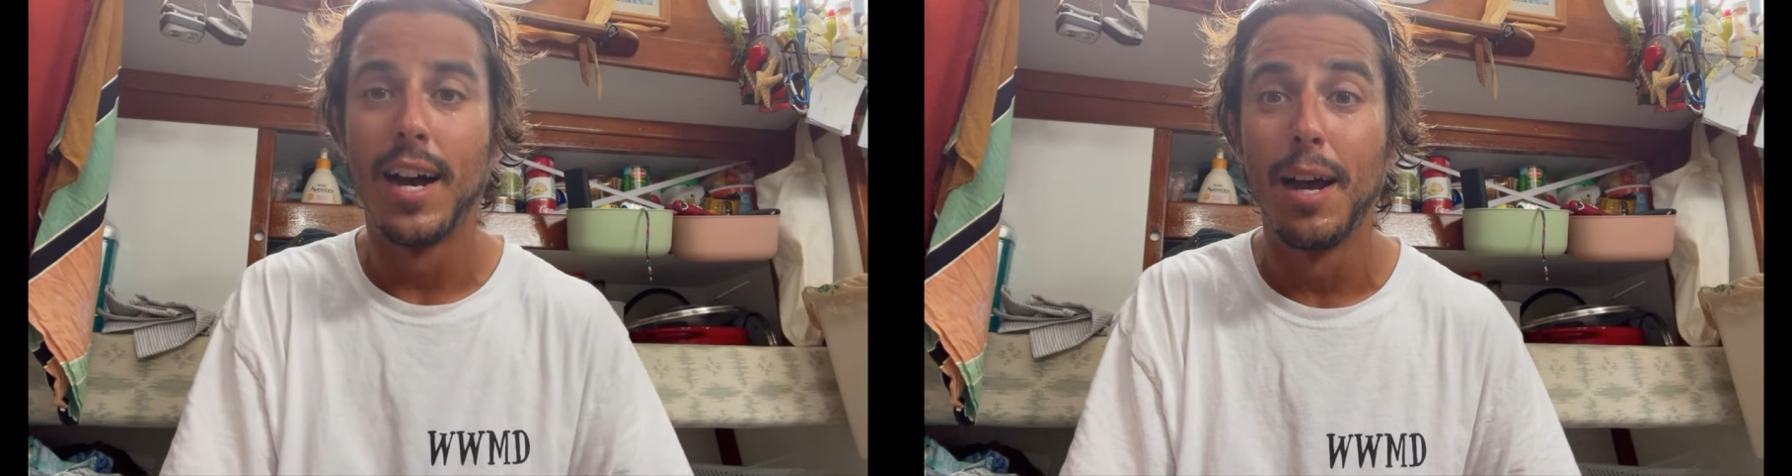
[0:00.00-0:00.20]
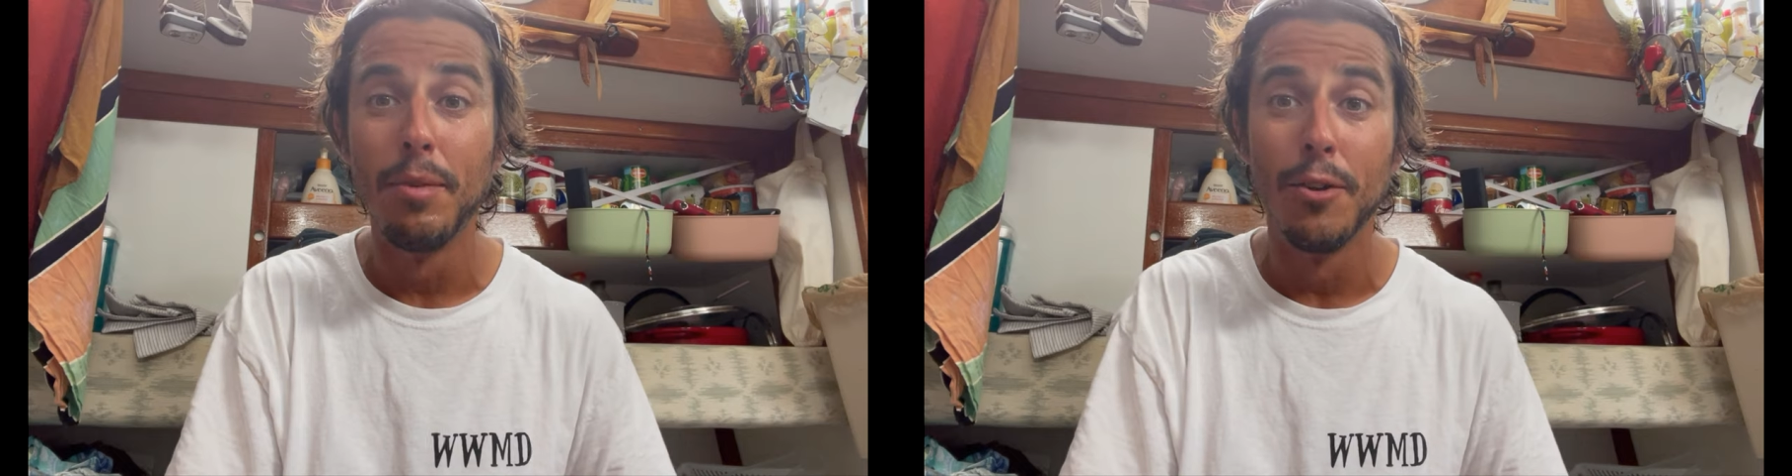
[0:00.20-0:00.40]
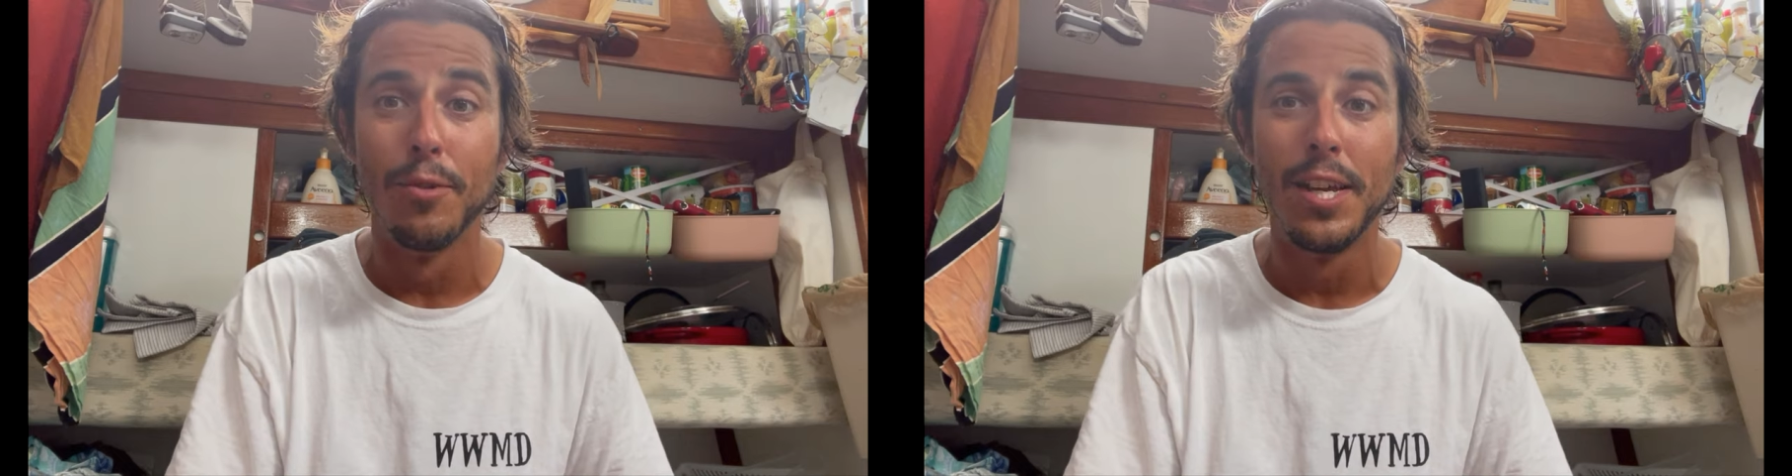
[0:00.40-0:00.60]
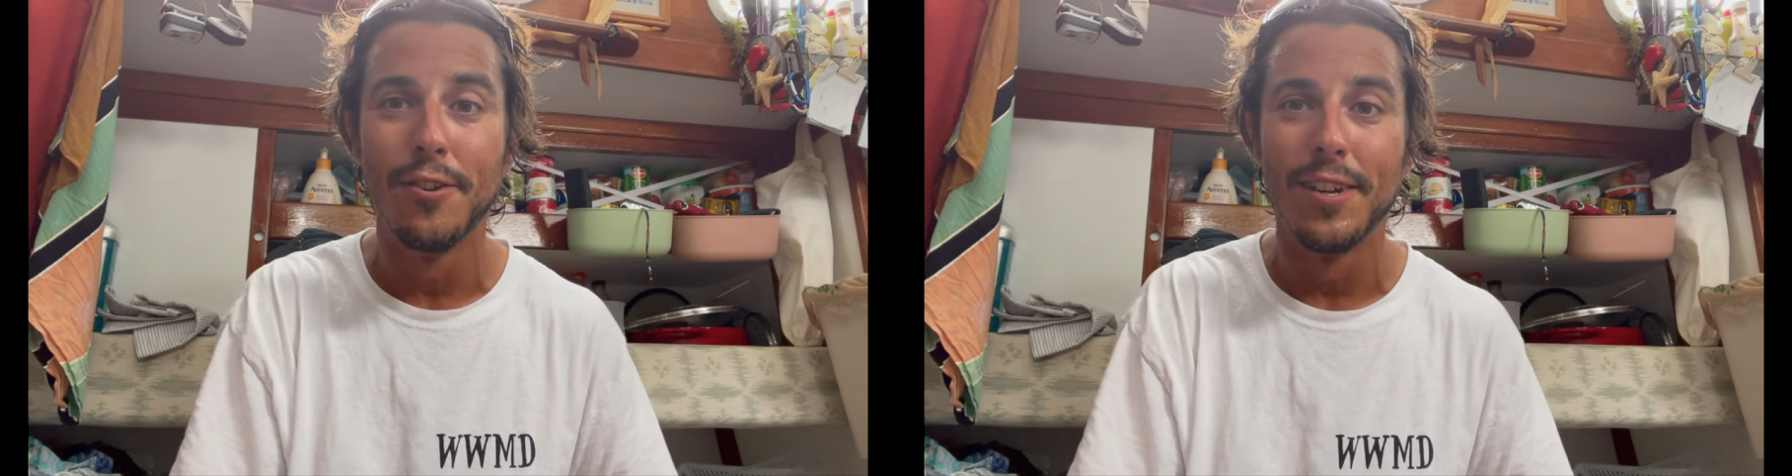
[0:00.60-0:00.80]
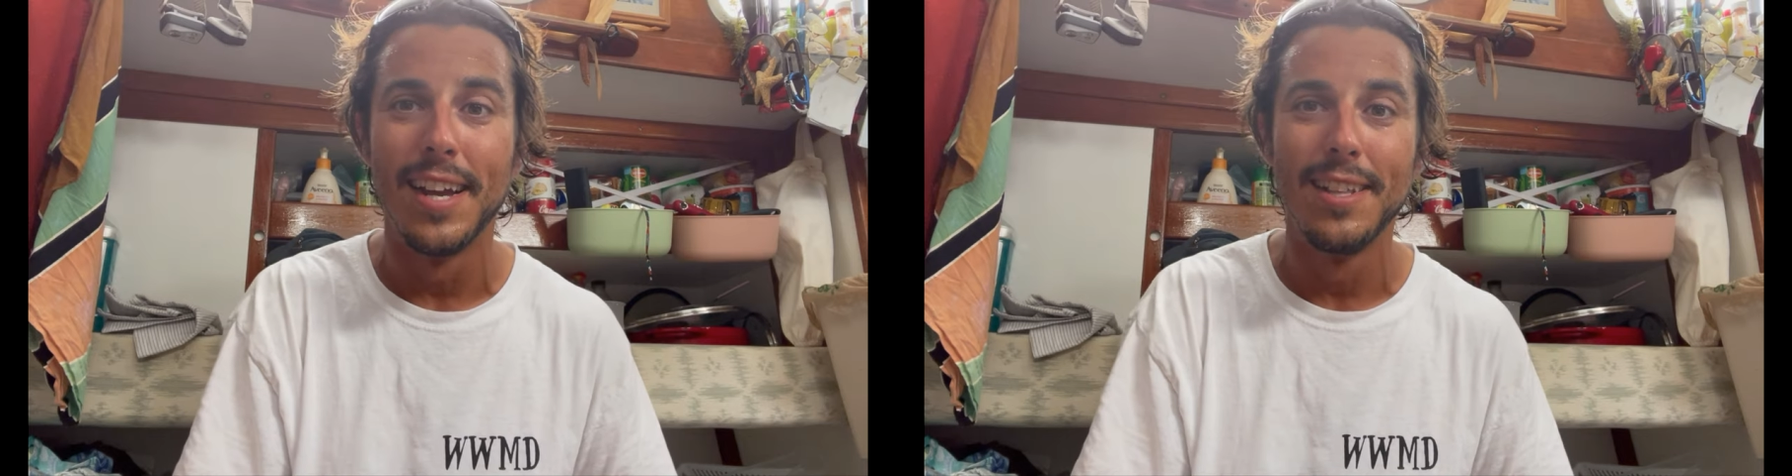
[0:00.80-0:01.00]
I'm going to
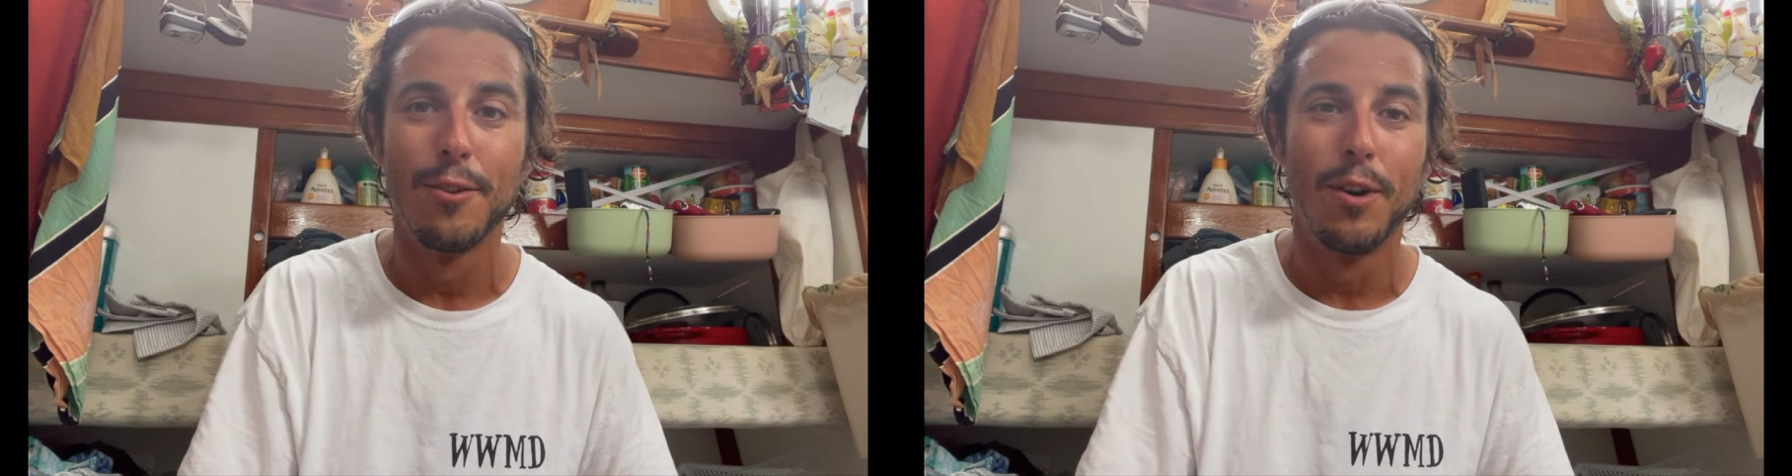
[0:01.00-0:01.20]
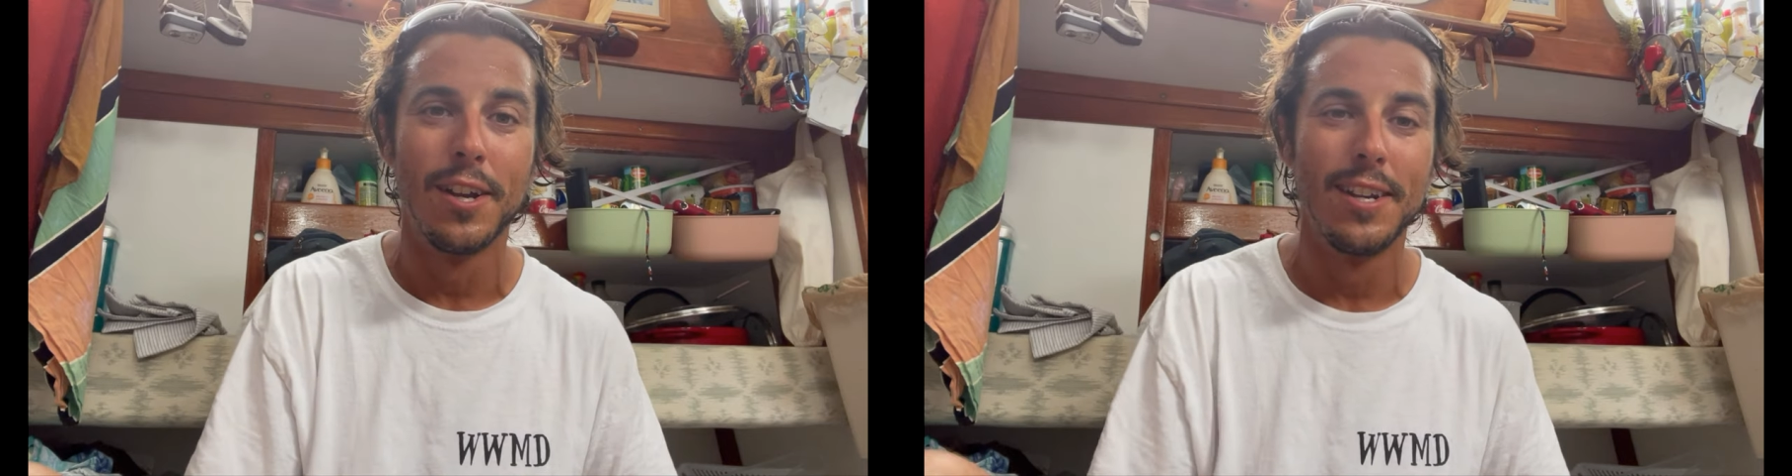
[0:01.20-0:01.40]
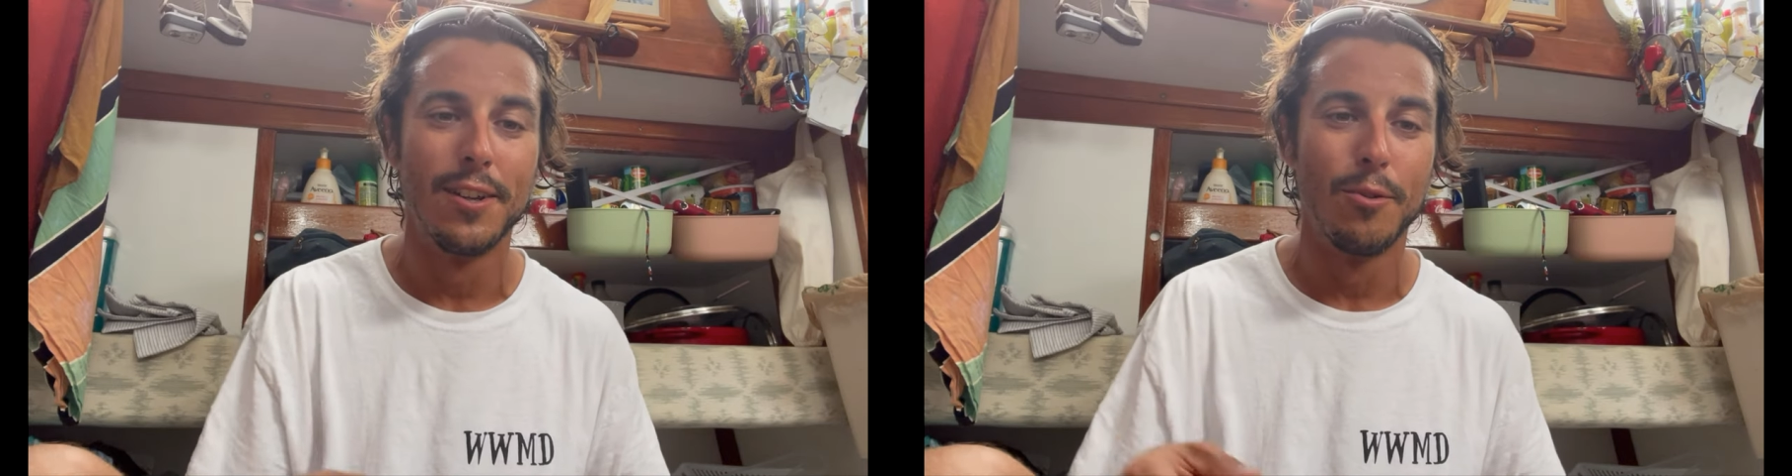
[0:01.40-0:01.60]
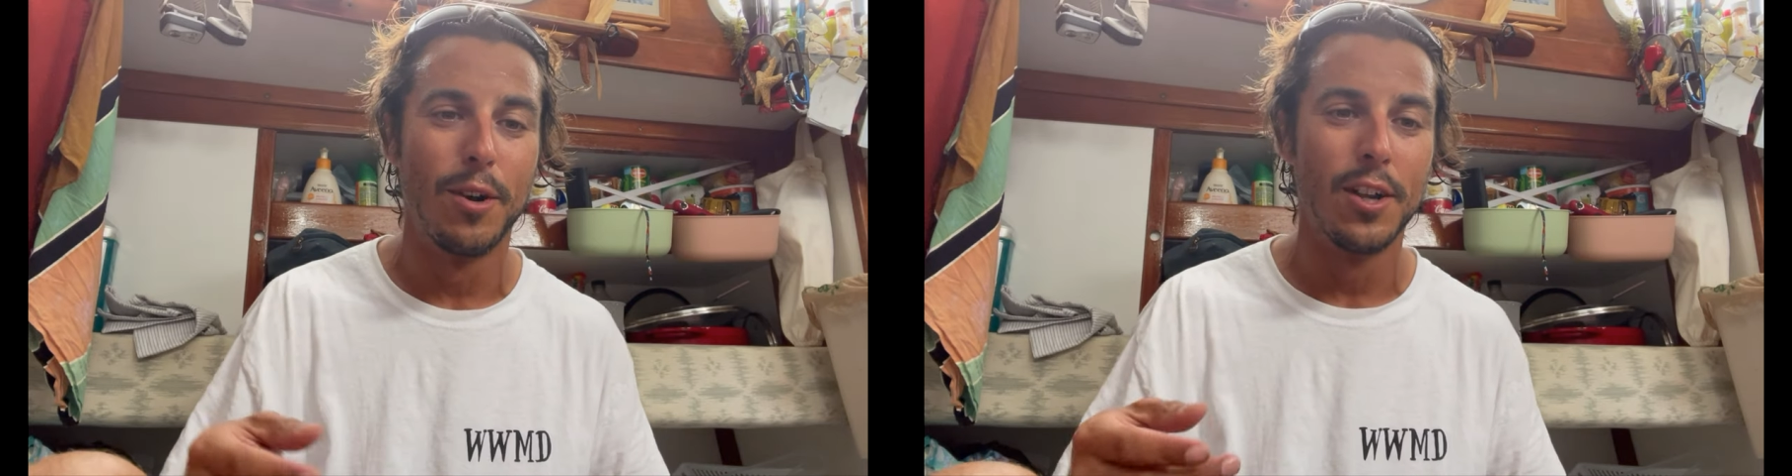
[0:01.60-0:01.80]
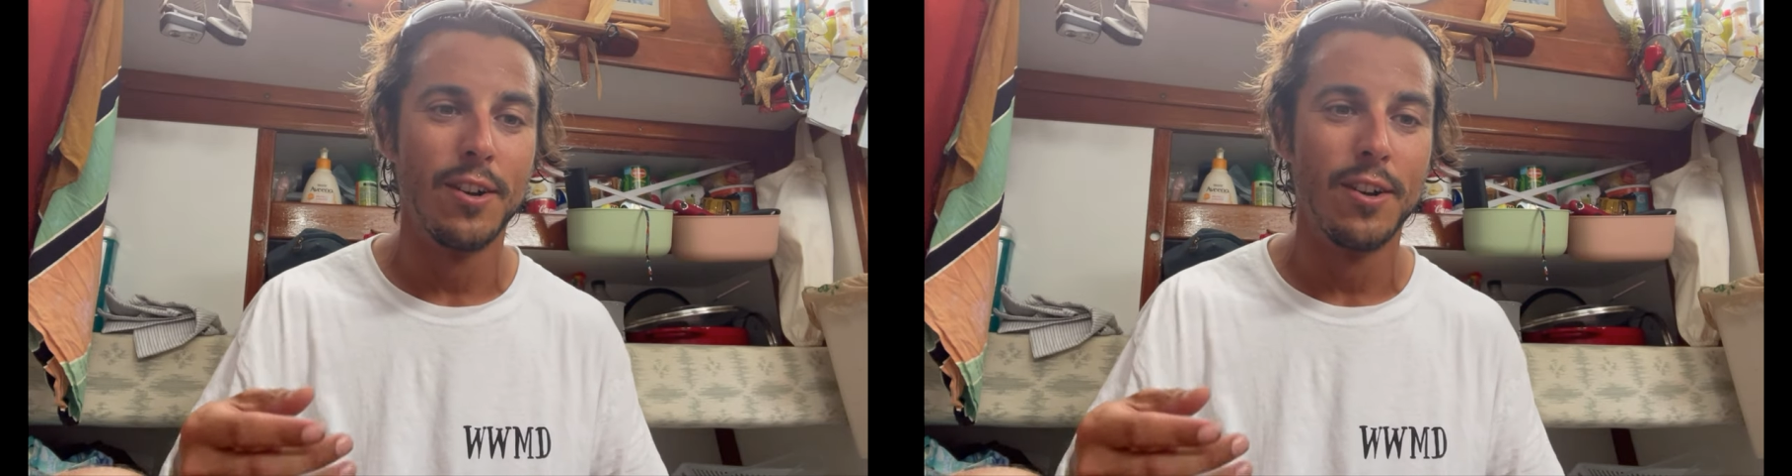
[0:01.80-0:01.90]
recreate the walking on the water,